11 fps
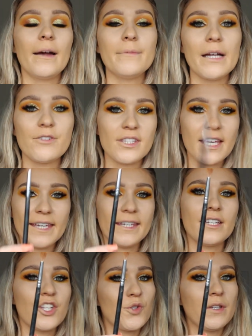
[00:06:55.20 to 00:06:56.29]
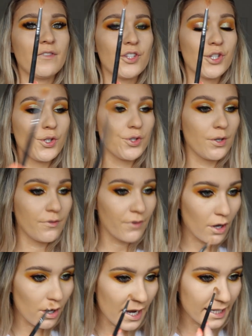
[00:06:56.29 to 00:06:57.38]
I'm now just taking a Zoeva
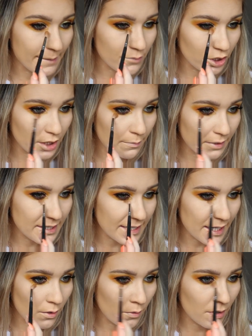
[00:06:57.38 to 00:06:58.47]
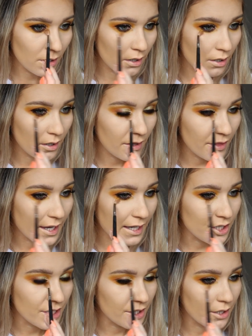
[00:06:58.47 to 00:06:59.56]
224 and I'm just going to blend out the
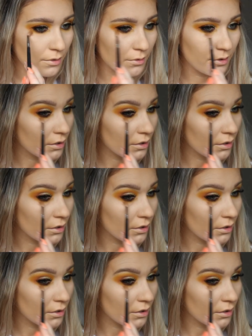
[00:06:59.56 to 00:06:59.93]
eyeshadow.